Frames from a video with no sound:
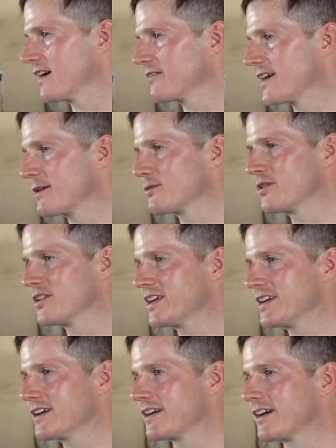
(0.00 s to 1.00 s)
that
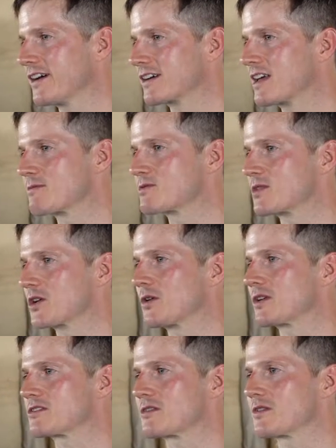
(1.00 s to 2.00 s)
really keeps me
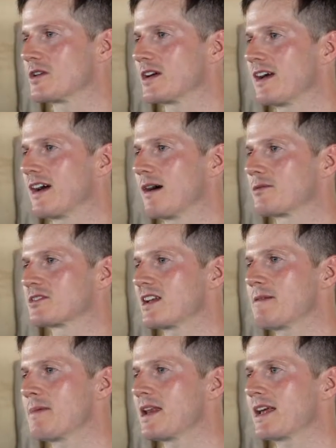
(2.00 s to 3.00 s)
going. So almost
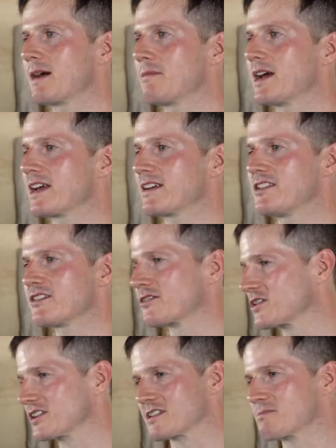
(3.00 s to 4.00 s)
any painting I make, and you
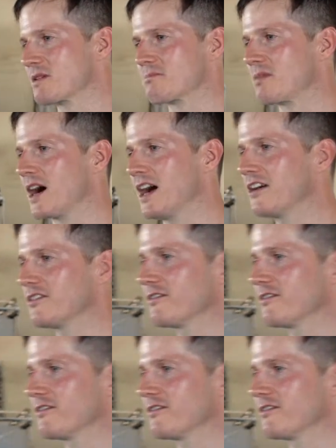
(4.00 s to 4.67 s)
can look at this big pile